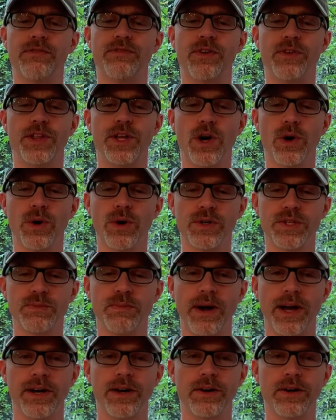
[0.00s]
For the ogre
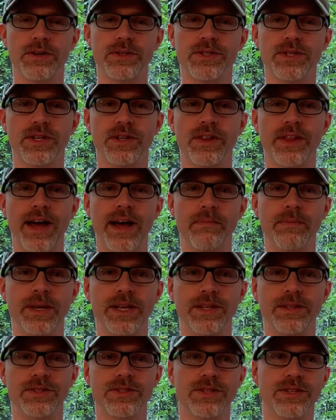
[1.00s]
spiders, that
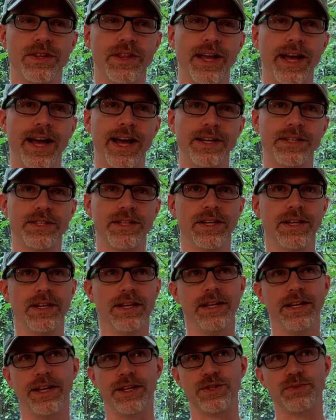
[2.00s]
means that
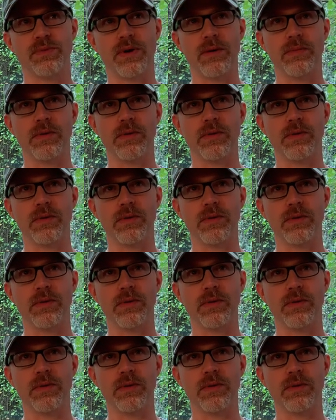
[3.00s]
it's